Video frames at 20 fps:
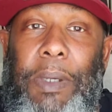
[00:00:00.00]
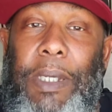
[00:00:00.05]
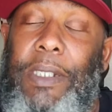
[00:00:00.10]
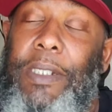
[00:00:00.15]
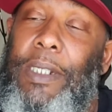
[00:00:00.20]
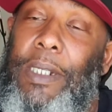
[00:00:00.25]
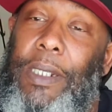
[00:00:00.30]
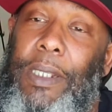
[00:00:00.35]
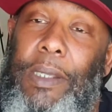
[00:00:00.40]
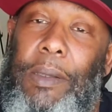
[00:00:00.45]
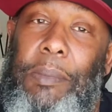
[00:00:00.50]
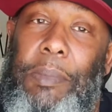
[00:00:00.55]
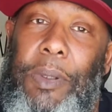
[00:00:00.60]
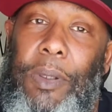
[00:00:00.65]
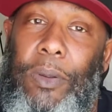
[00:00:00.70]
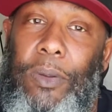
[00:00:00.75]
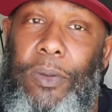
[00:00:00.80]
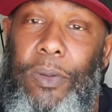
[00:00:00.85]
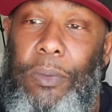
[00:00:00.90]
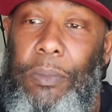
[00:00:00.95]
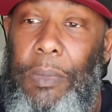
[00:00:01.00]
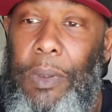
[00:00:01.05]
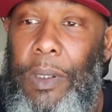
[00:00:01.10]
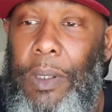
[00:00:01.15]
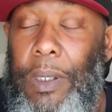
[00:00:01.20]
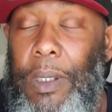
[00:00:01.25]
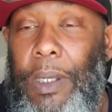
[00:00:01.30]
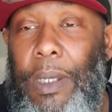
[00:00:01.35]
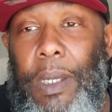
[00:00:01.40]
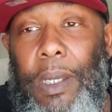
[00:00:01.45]
mentally abuse them.
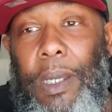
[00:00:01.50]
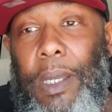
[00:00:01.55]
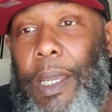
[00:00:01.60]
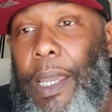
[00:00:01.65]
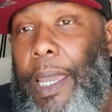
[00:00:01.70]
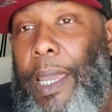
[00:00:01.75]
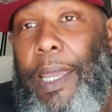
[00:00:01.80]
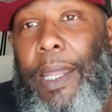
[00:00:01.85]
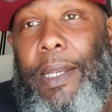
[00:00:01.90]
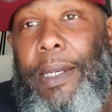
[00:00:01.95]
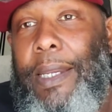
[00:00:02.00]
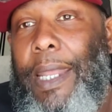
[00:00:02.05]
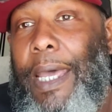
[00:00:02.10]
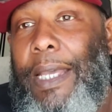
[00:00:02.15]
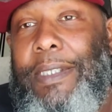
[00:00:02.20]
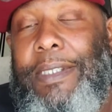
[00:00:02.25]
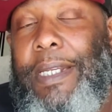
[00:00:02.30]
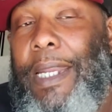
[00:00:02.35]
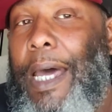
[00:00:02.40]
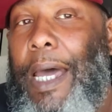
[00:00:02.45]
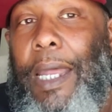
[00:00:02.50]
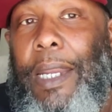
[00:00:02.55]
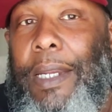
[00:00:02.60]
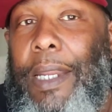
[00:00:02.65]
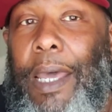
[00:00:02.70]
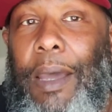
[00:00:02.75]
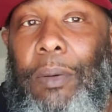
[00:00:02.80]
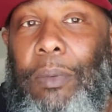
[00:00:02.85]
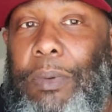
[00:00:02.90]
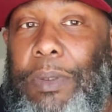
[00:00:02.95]
And
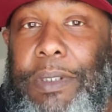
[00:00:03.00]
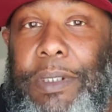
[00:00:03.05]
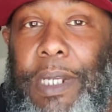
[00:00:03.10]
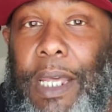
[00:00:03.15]
that was